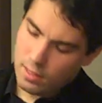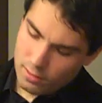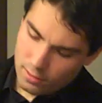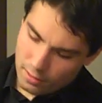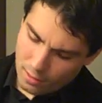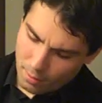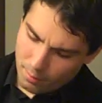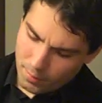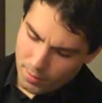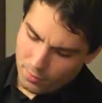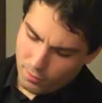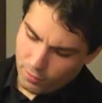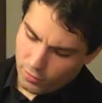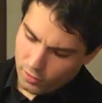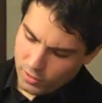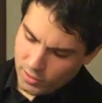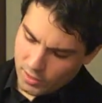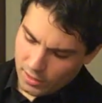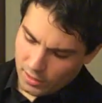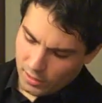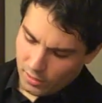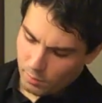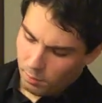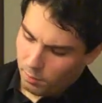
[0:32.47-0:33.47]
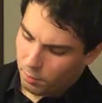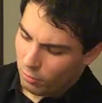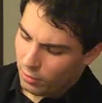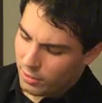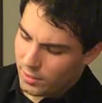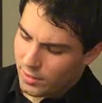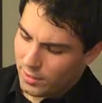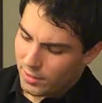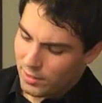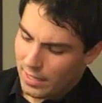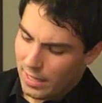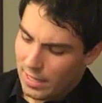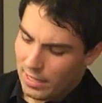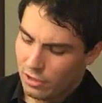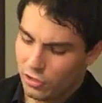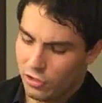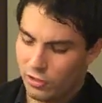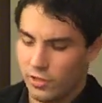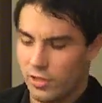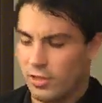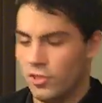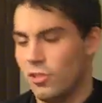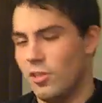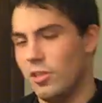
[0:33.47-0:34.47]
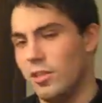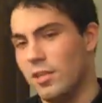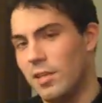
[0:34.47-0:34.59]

Now let me first get into the presentation of this.